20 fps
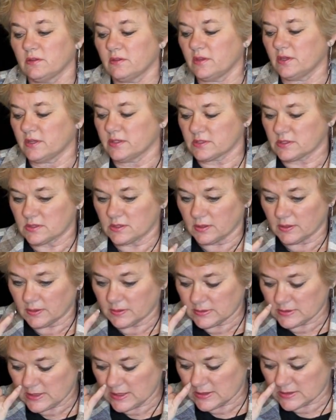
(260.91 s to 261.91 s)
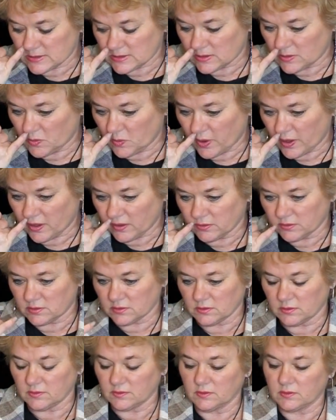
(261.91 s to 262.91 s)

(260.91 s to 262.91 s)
Thus, the taste of the wild